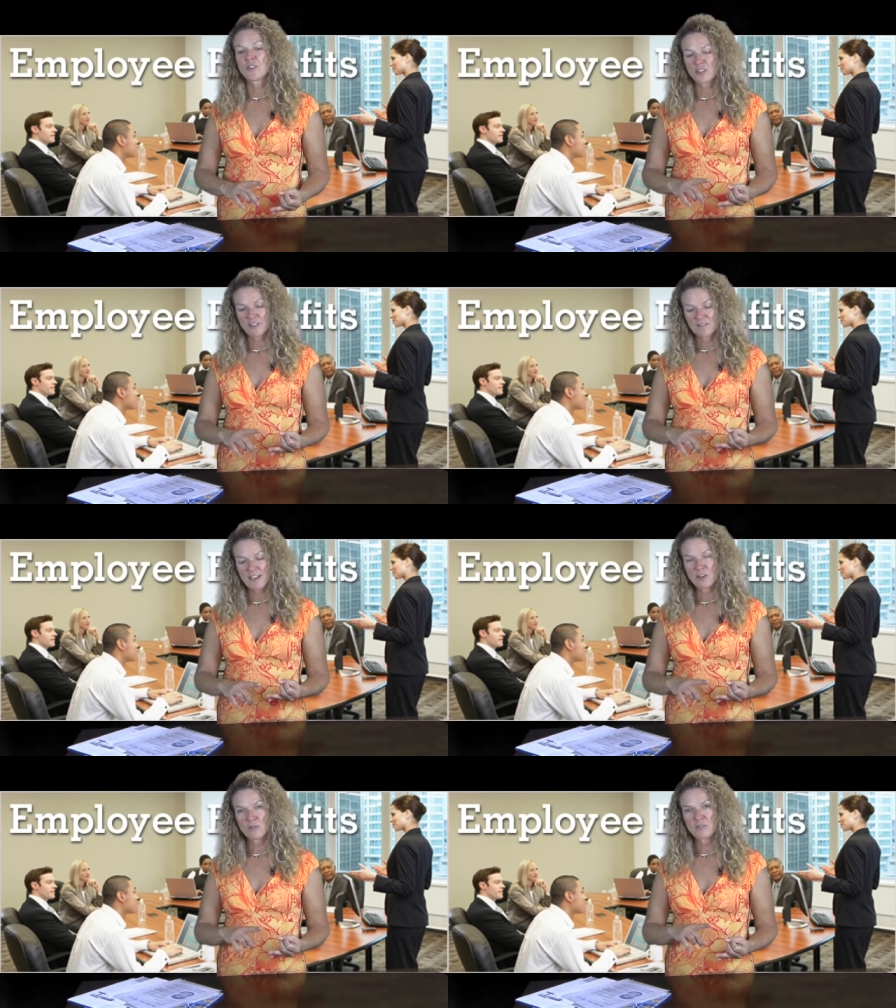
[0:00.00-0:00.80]
They're going to
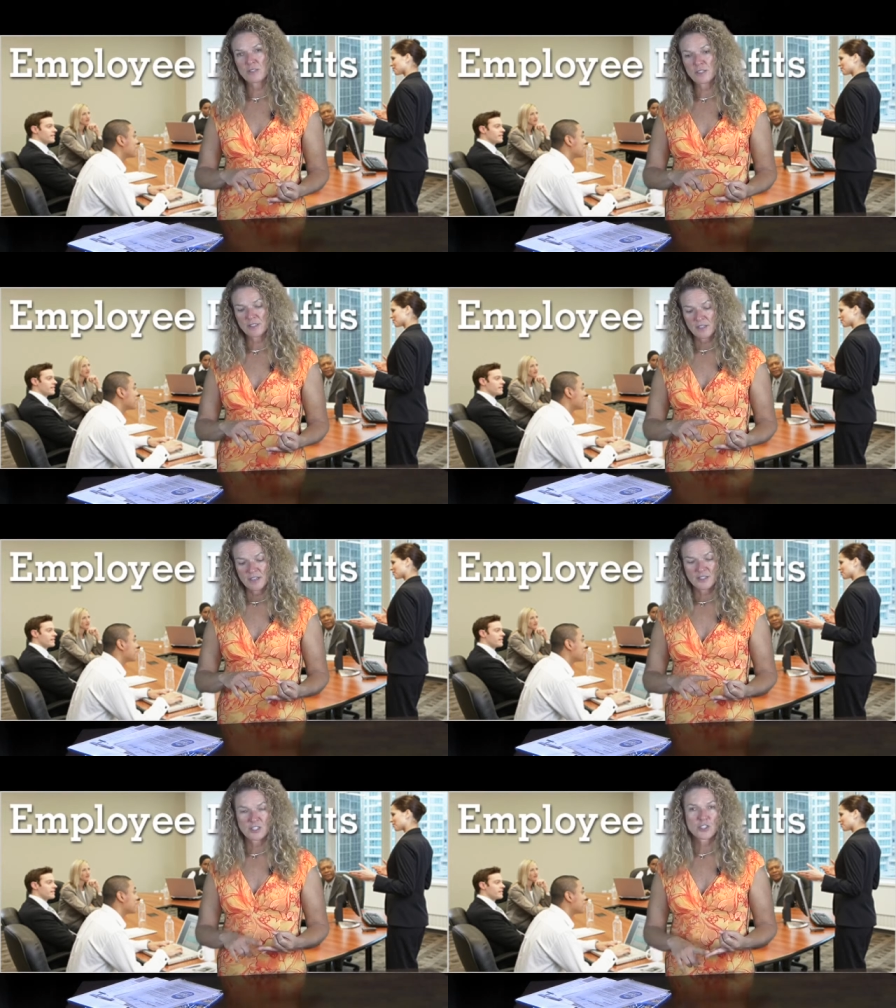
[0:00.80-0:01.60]
fight over
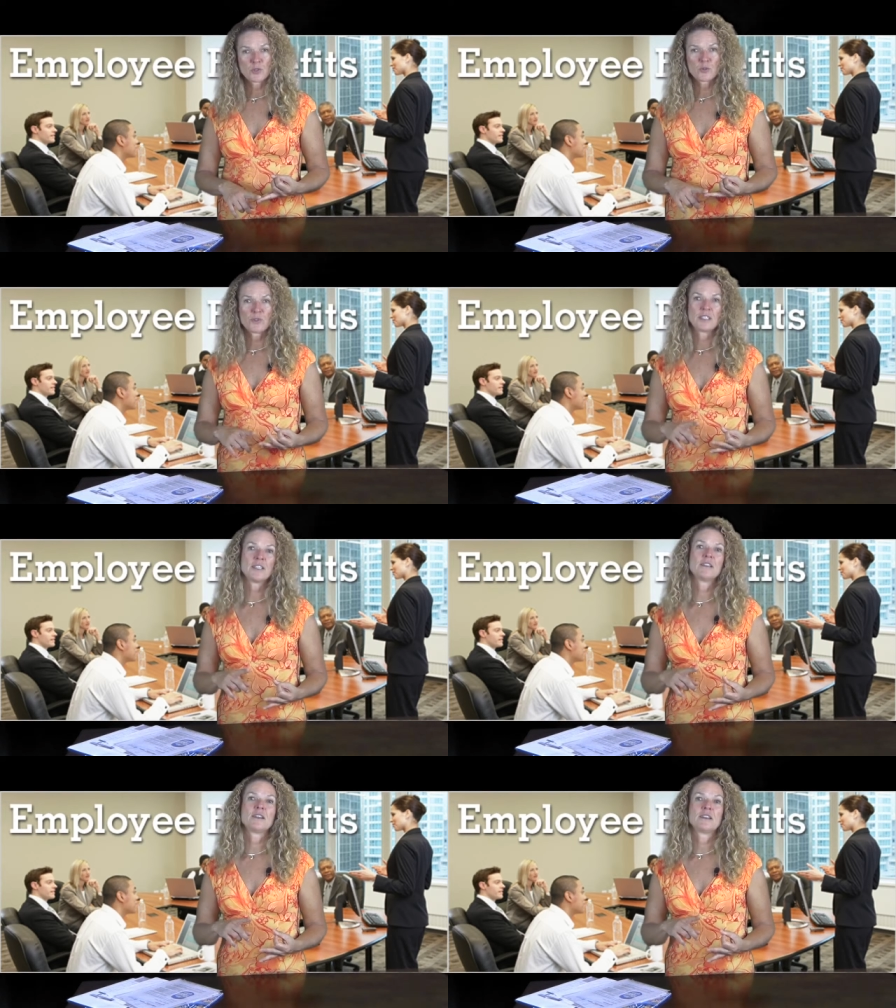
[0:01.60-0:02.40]
the
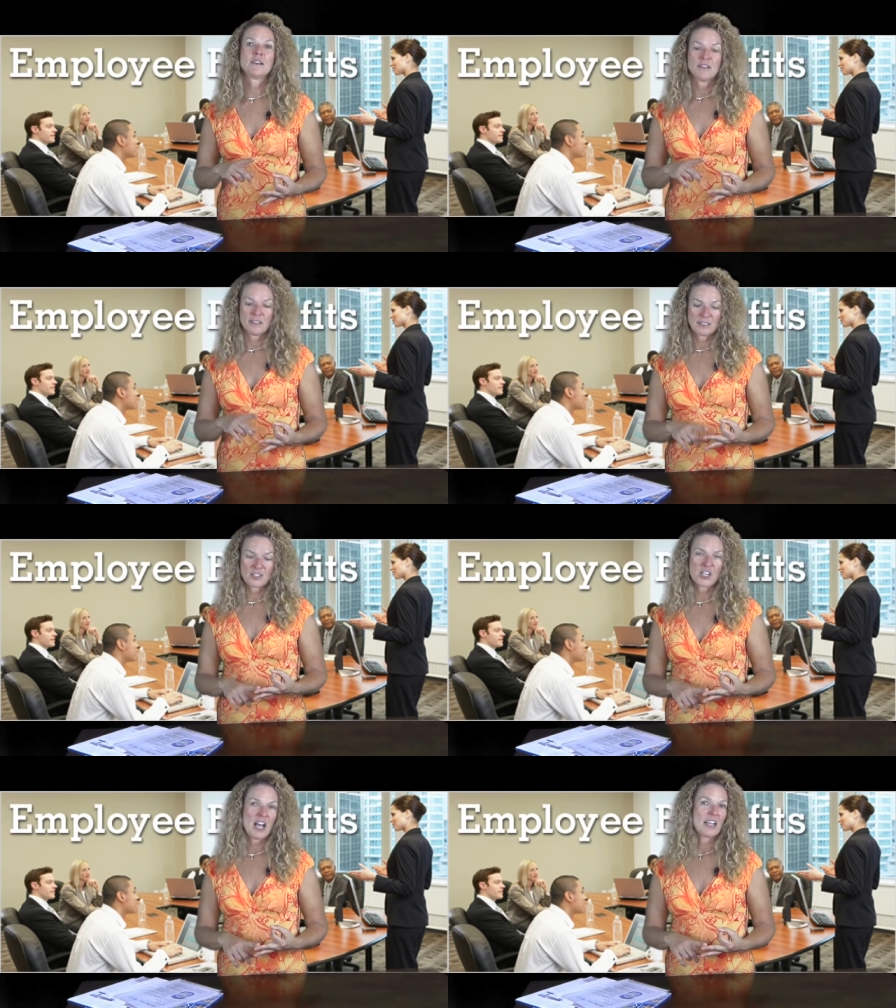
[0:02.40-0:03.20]
jewelry, this
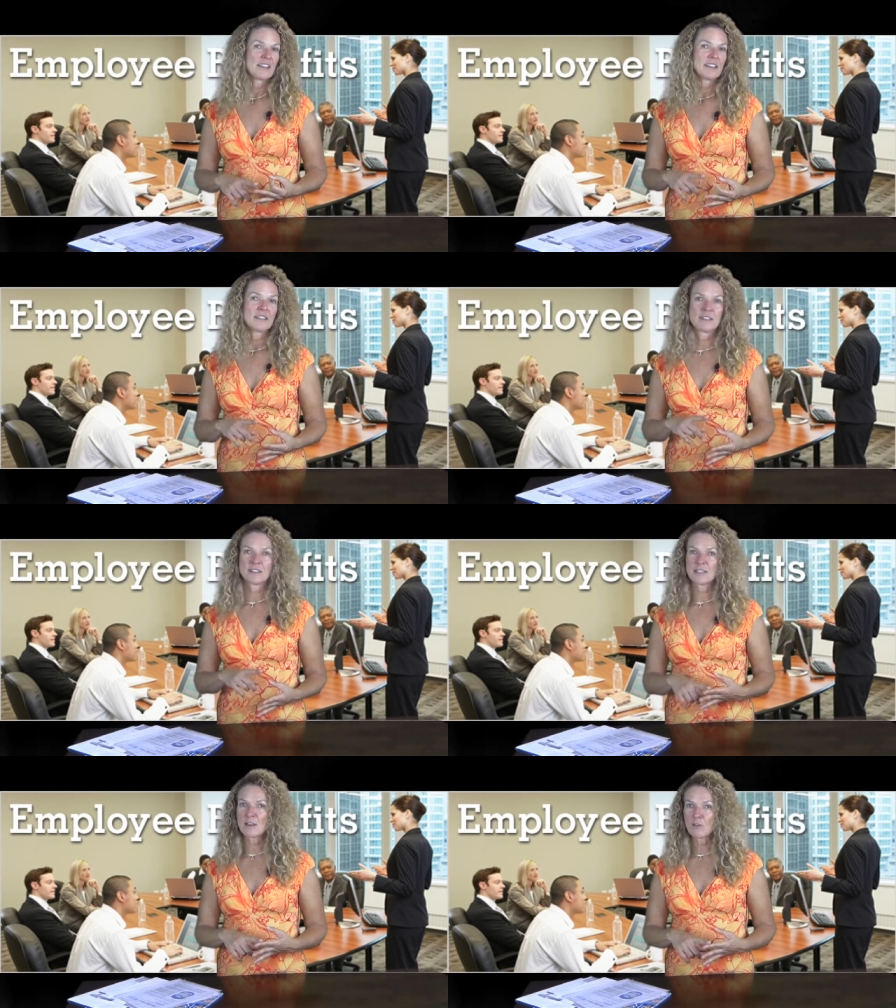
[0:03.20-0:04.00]
china, the
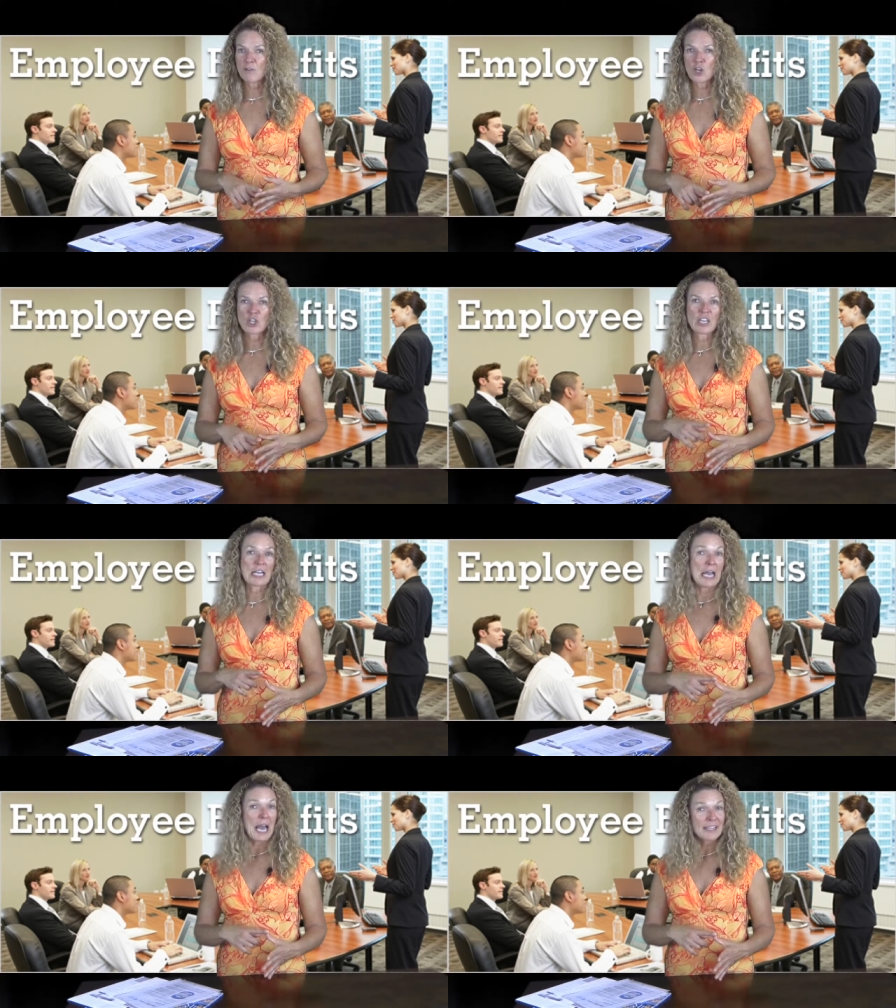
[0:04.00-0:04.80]
silver, the
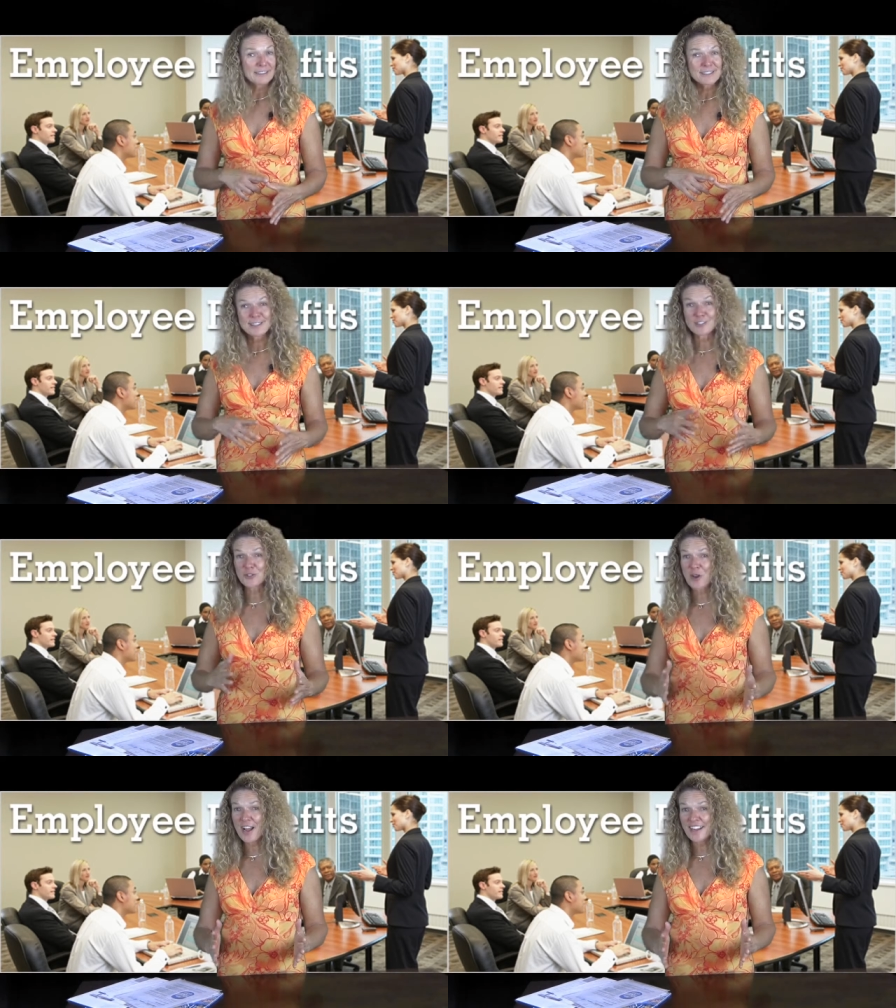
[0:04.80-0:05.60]
guns, the
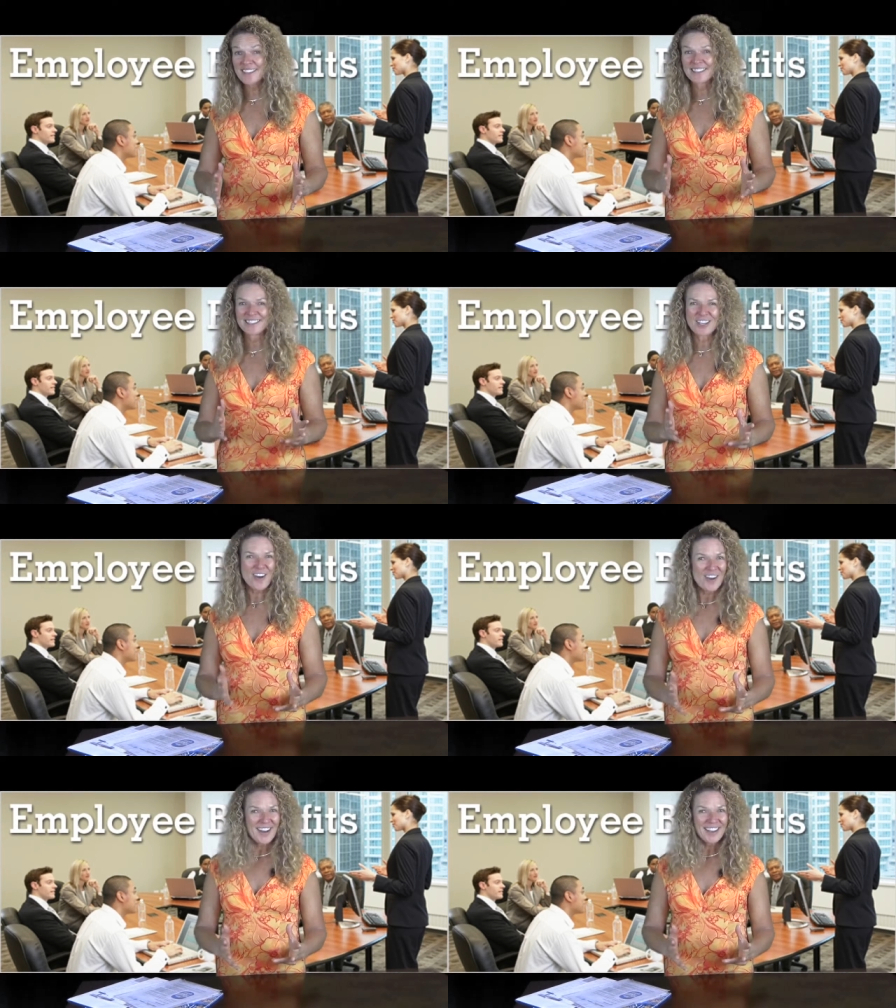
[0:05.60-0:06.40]
truck, the
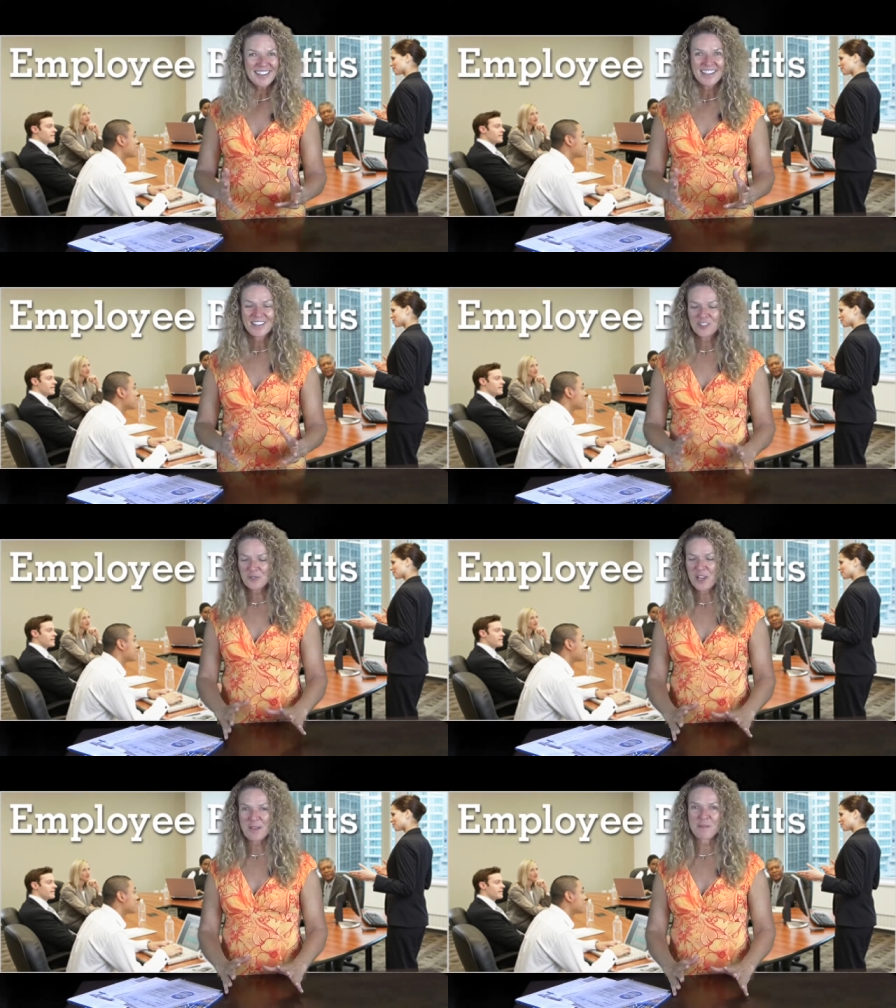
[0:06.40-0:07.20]
dog,
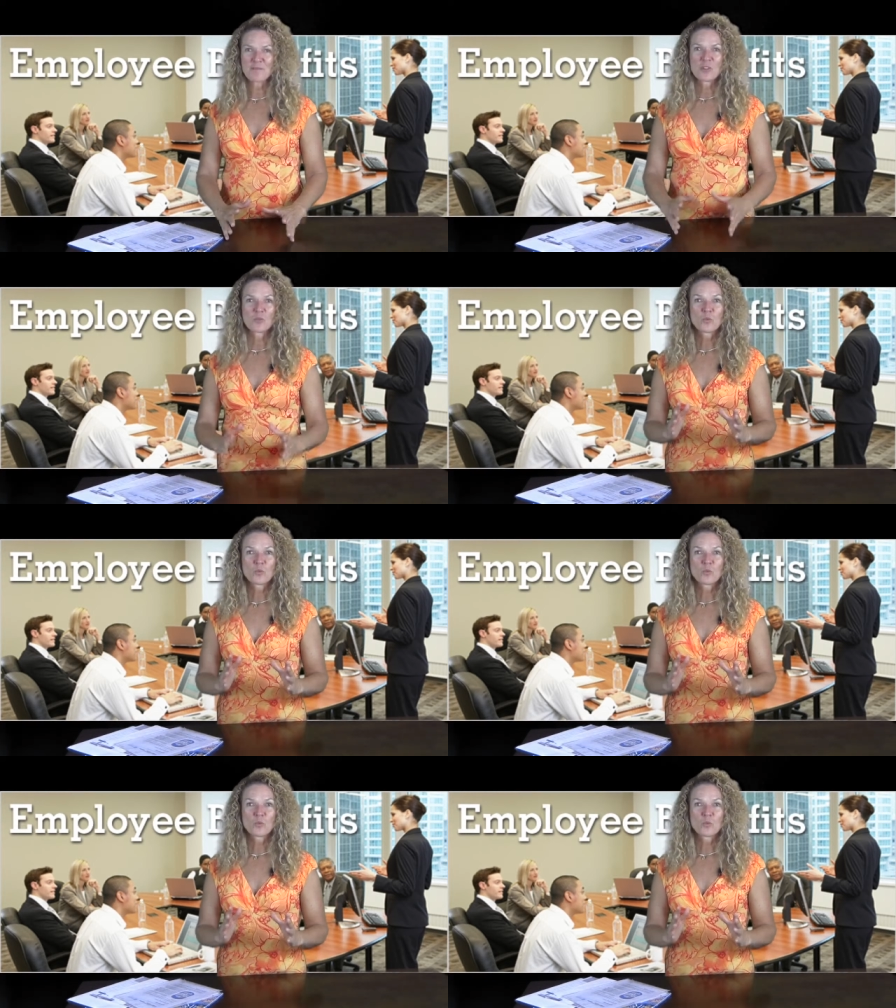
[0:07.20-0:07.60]
you name it.